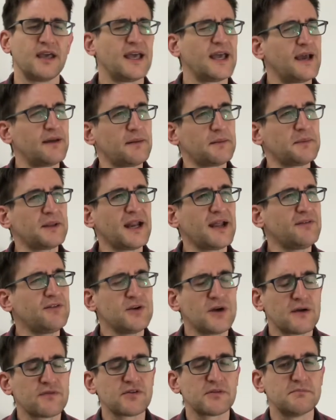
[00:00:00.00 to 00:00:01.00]
I mean, have you
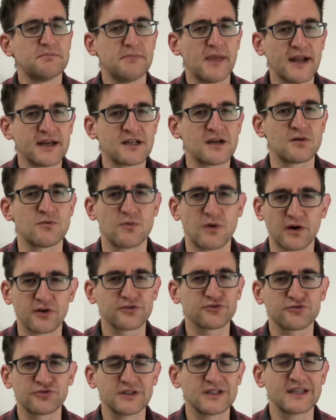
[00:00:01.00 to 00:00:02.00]
ever met a Wall
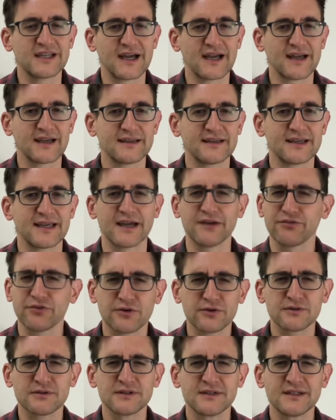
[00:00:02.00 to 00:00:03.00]
Street guy,
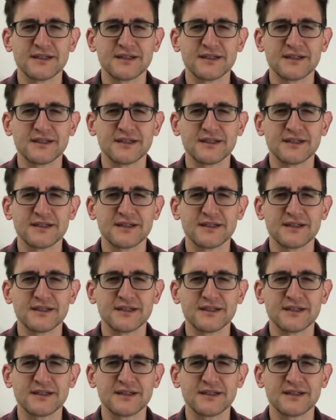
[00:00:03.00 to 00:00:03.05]
ever?